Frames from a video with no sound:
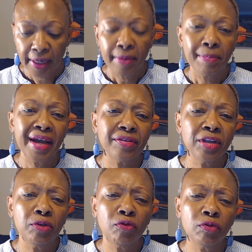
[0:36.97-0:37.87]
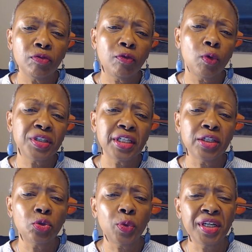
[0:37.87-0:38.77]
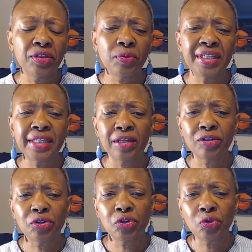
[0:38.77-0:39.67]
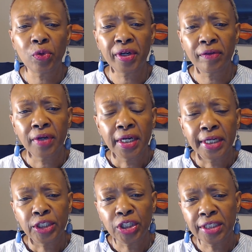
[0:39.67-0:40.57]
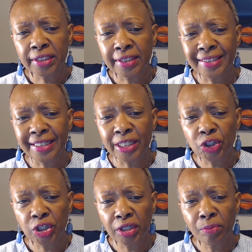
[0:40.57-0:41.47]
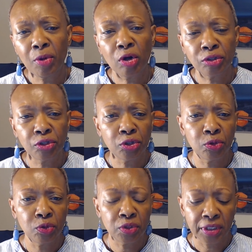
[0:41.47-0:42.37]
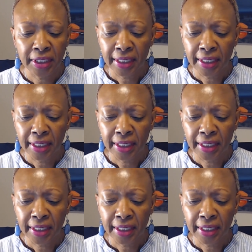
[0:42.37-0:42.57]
Matthew 14:23 tells the story of Jesus teaching the multitudes.